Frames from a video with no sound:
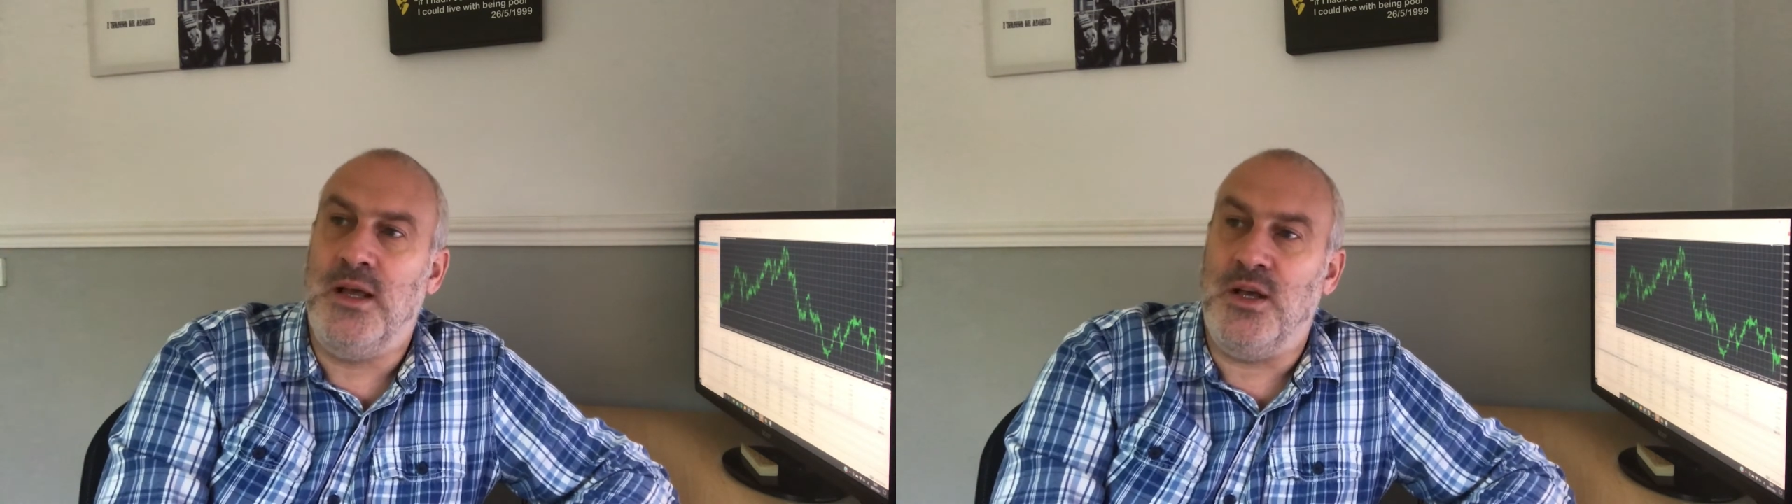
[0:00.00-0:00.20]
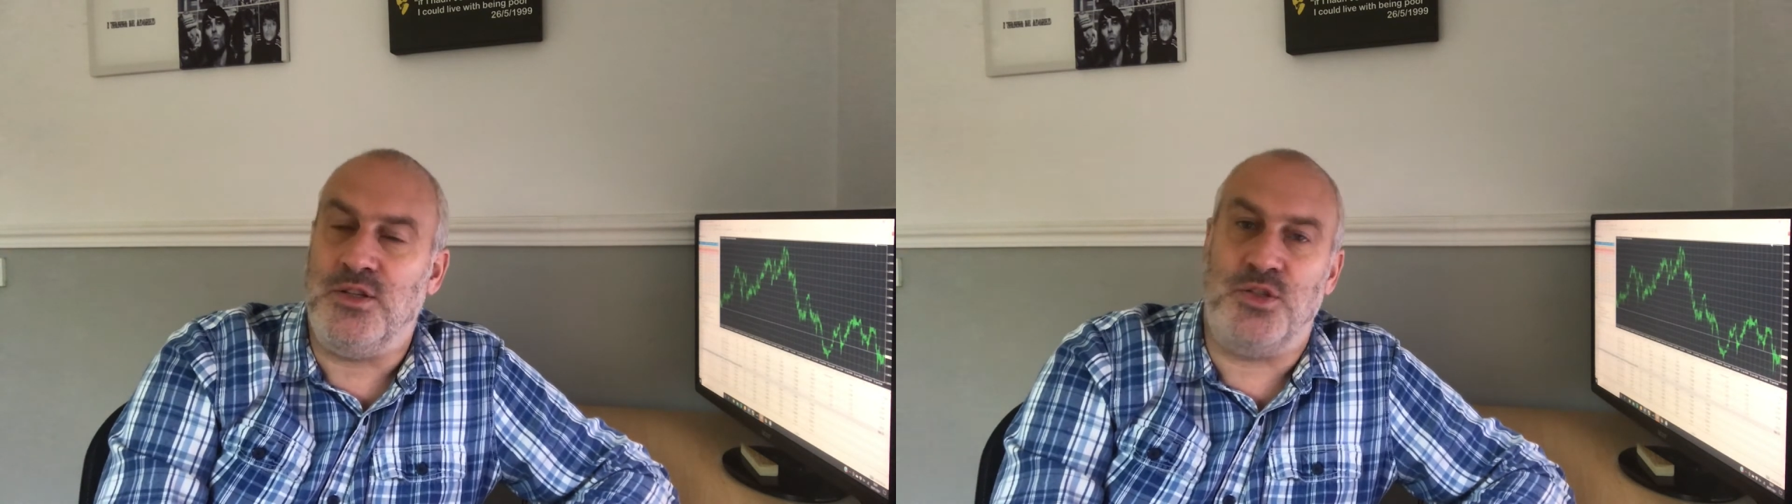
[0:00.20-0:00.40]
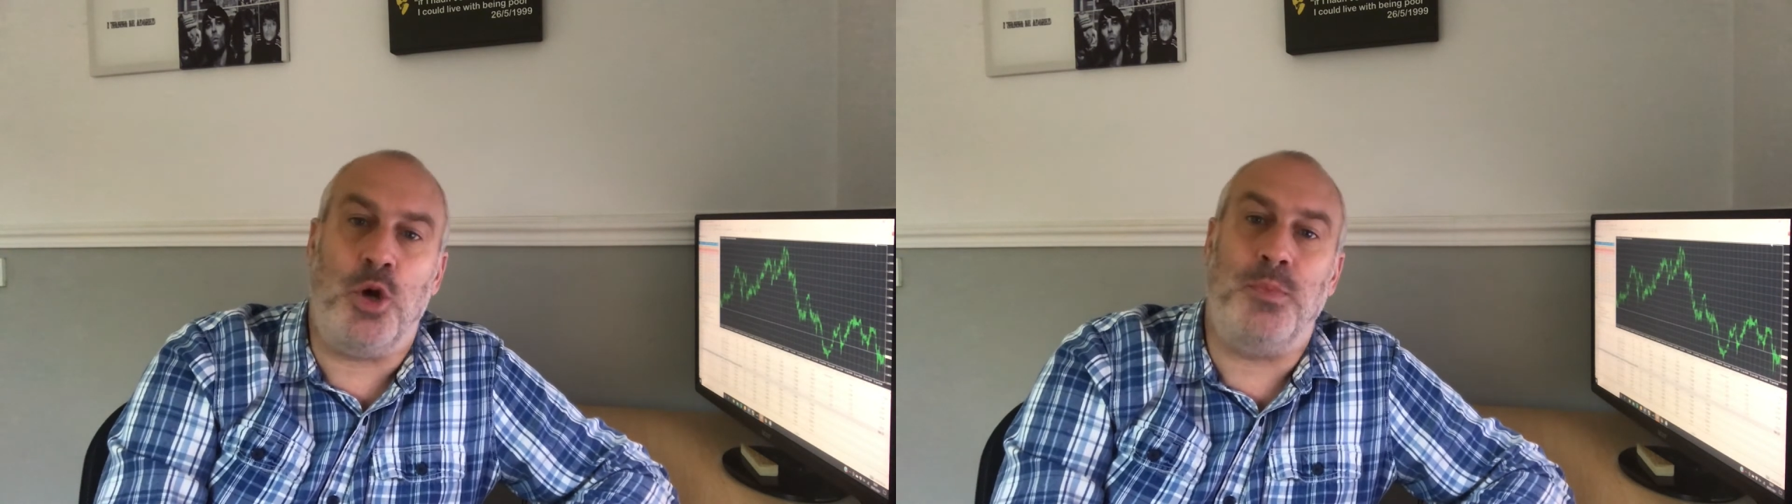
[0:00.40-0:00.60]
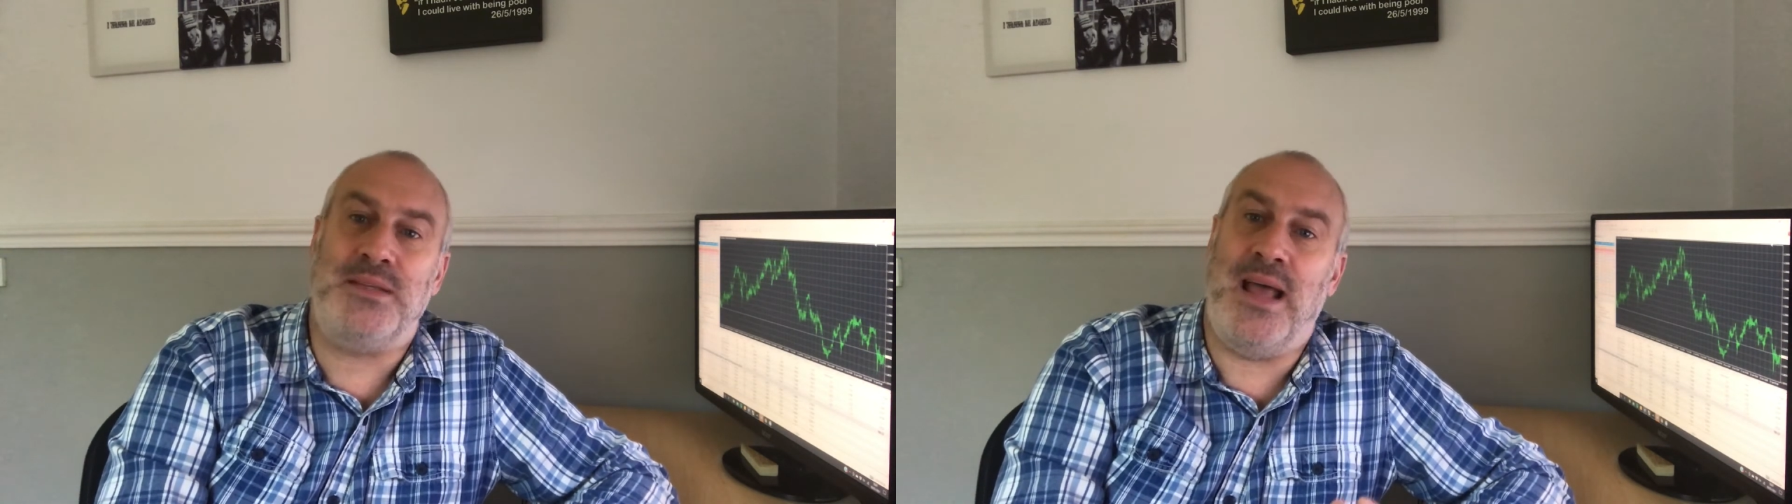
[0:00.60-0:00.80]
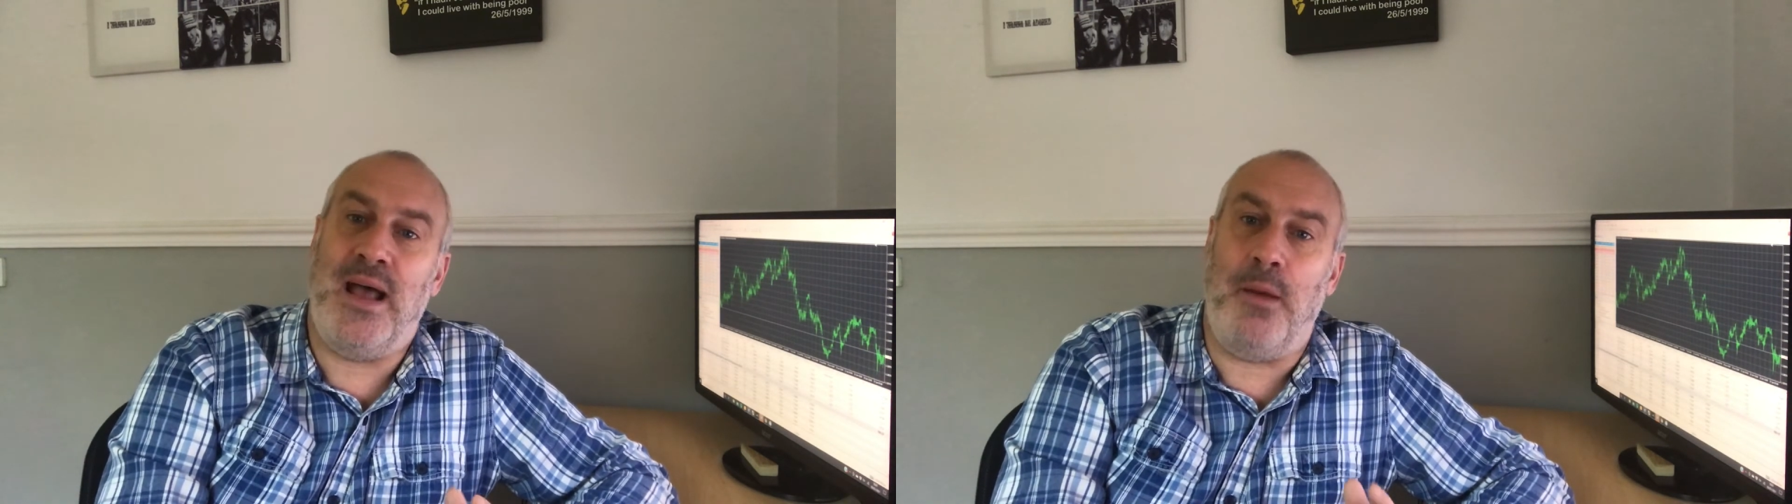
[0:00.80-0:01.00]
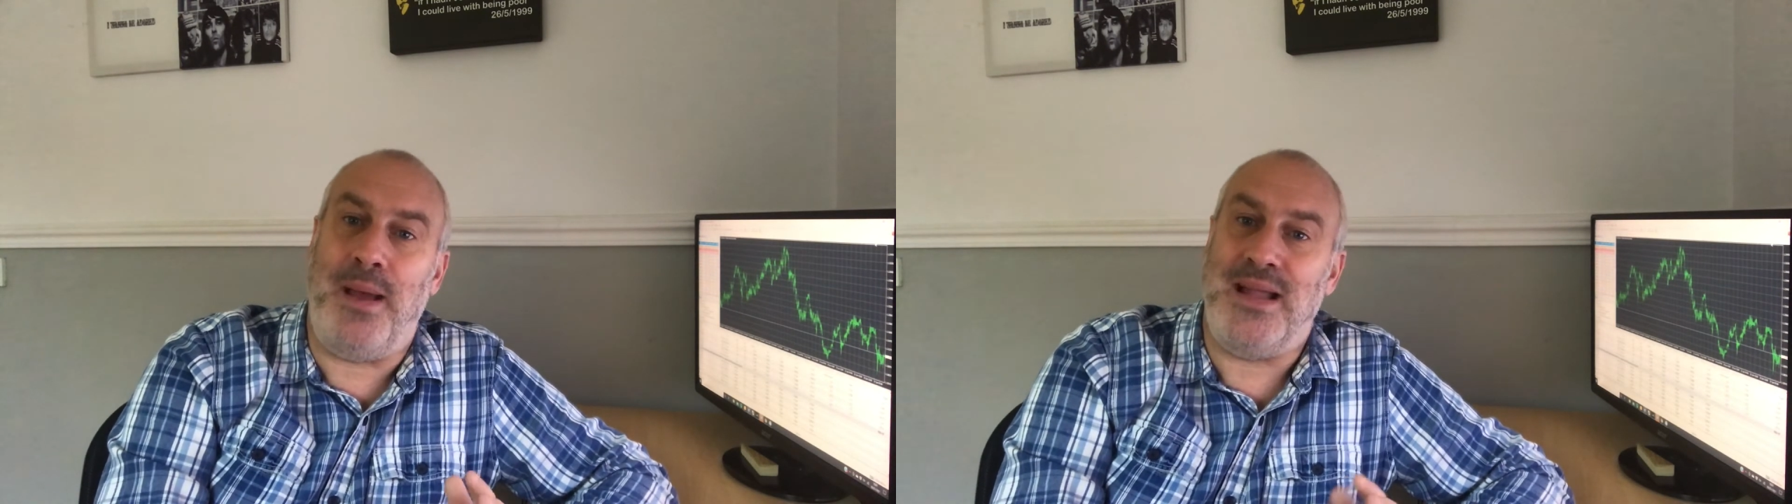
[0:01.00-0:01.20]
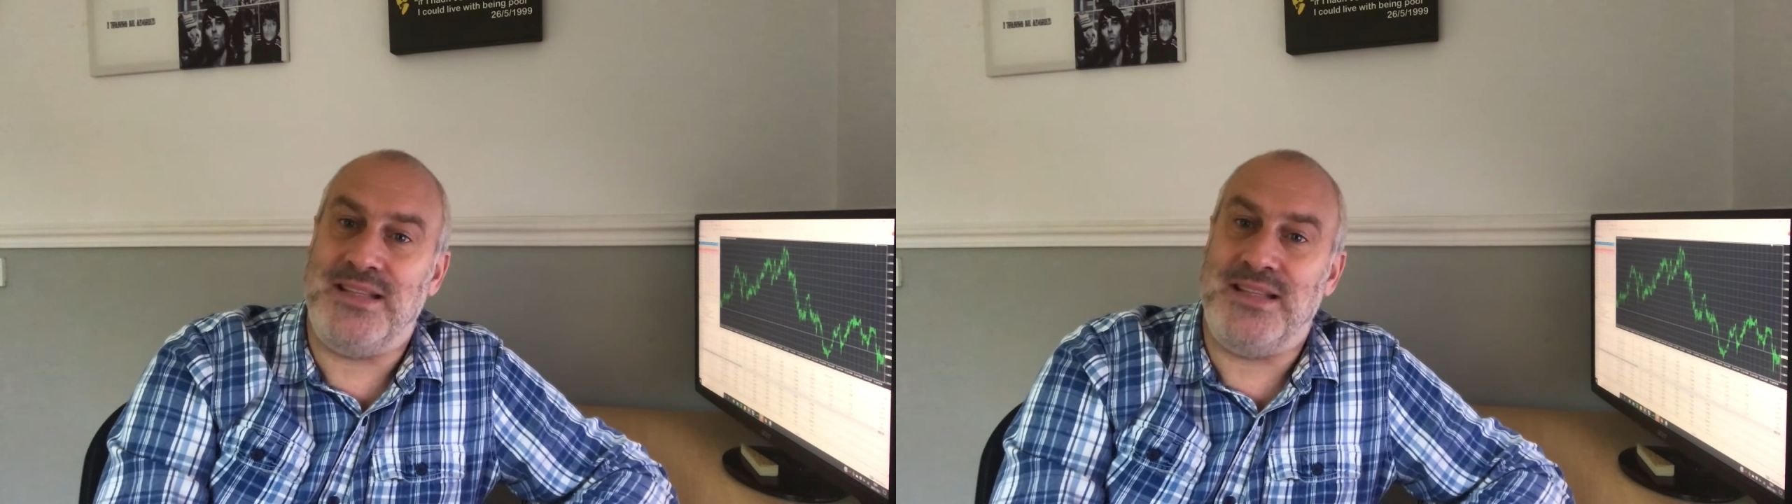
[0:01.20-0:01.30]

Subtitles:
has topped out about